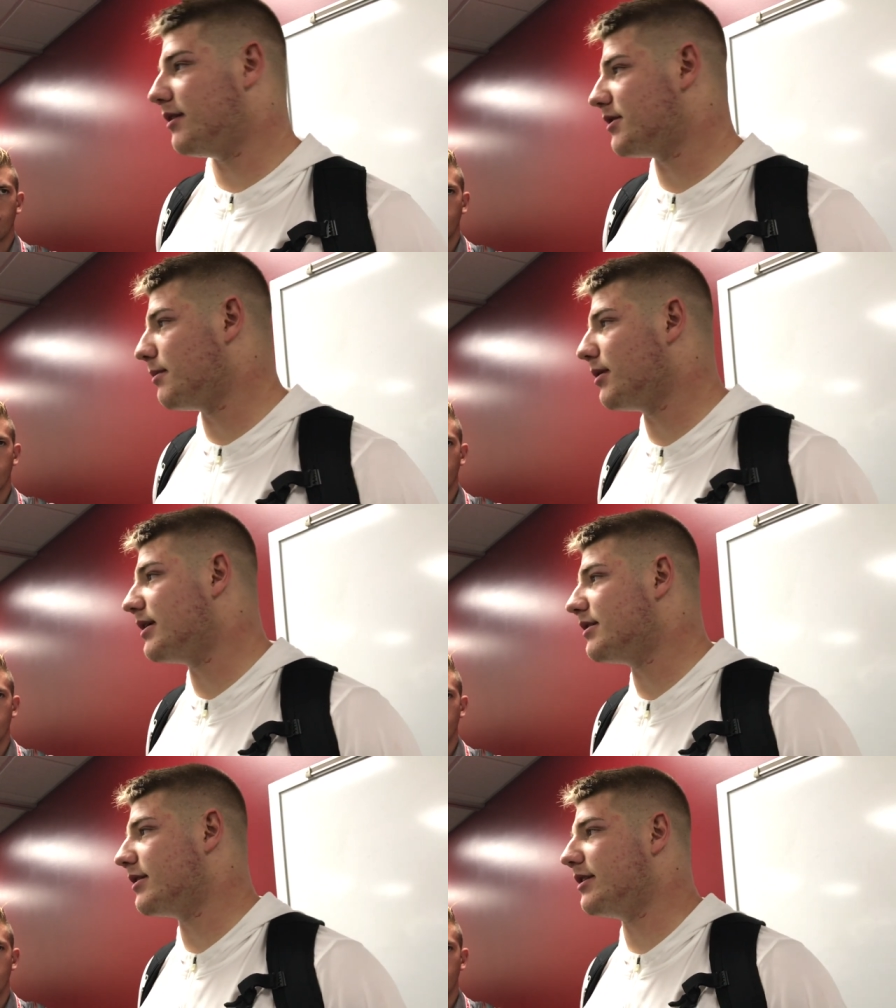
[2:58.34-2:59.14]
you know some
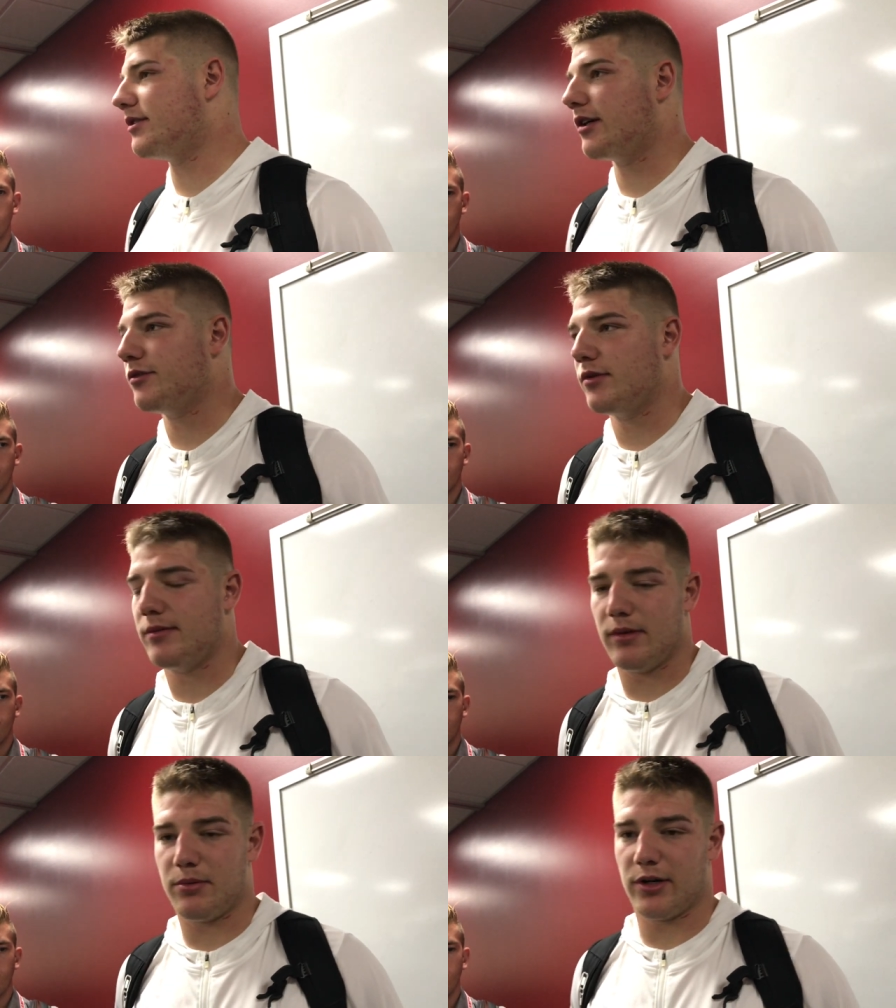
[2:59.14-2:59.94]
plays he starts
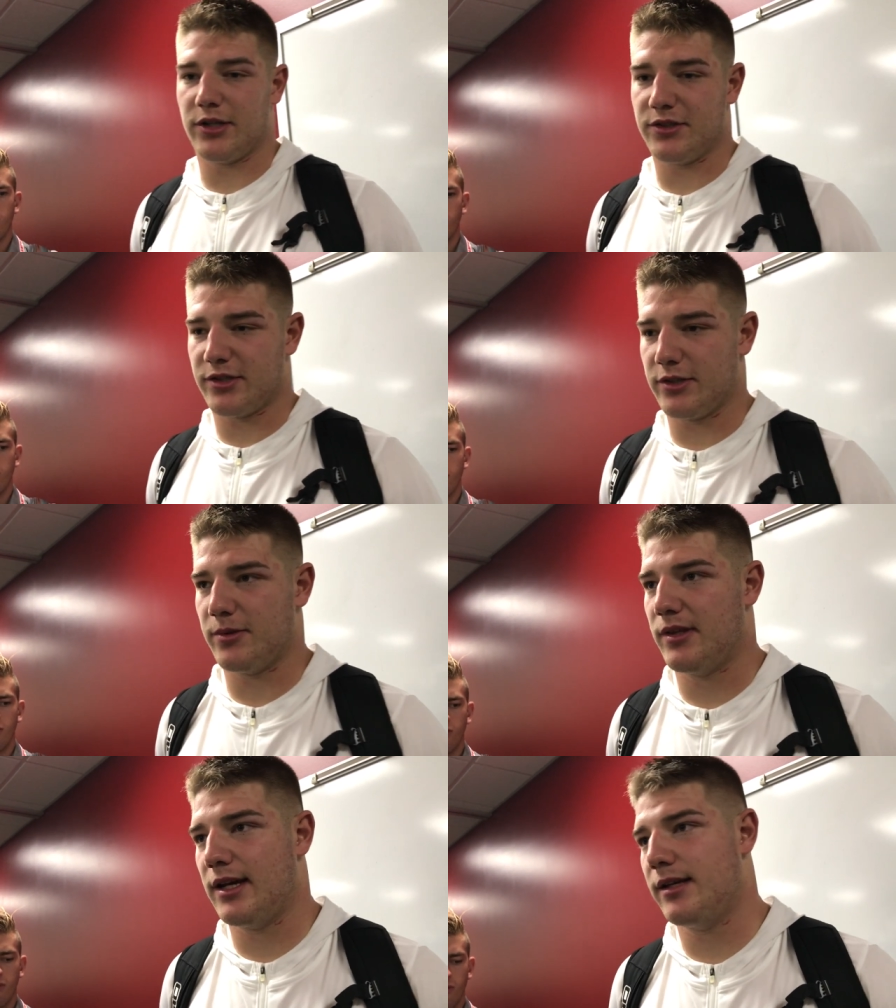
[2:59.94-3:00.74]
with the progression starts
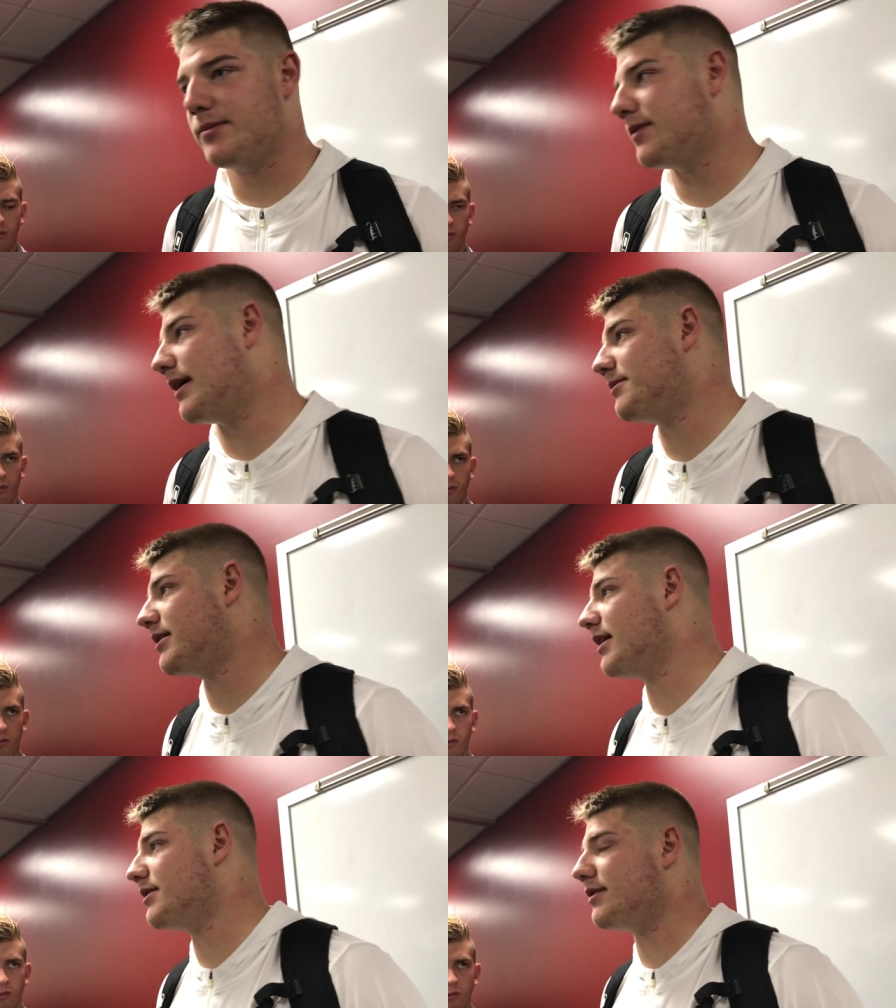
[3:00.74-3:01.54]
with a tight end, sometimes
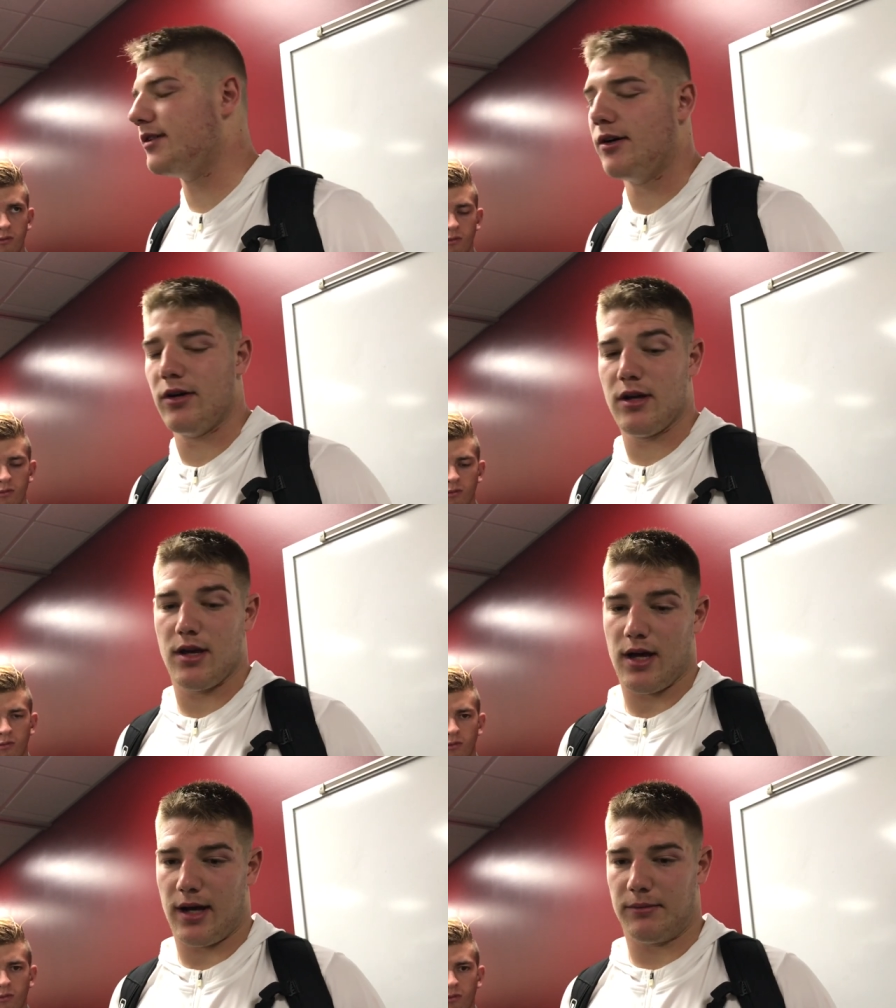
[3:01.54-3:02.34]
it doesn't. So
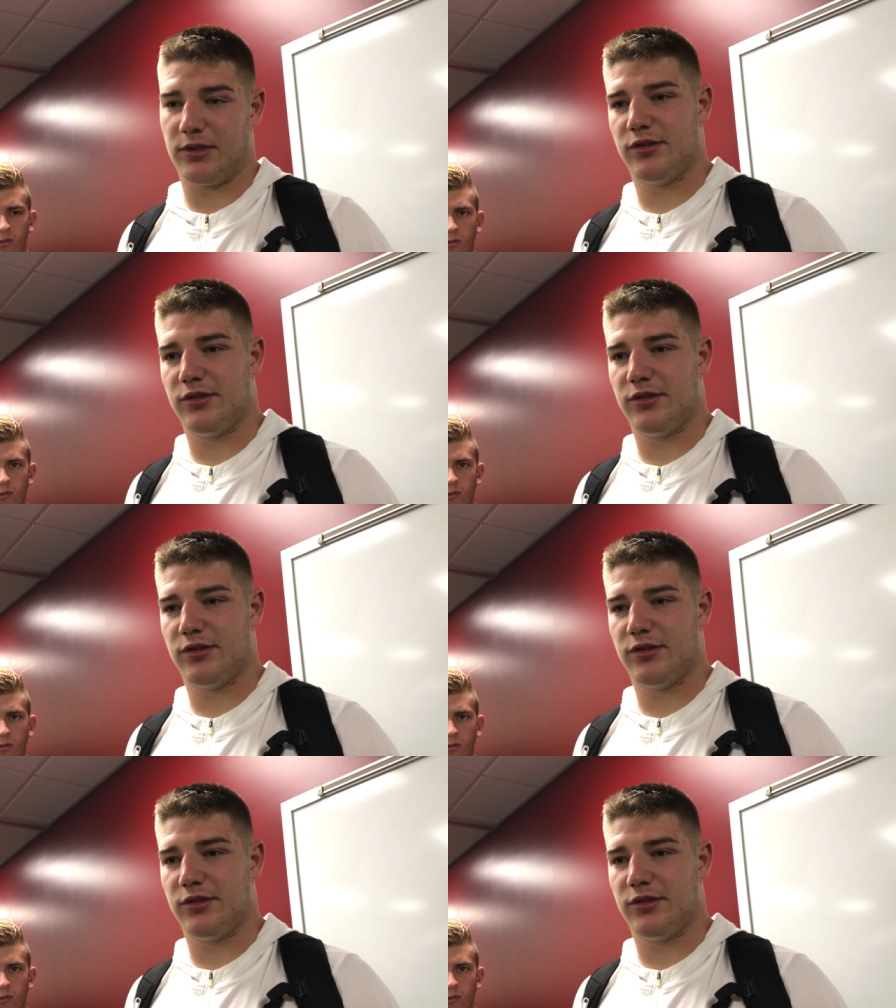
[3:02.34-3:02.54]
um,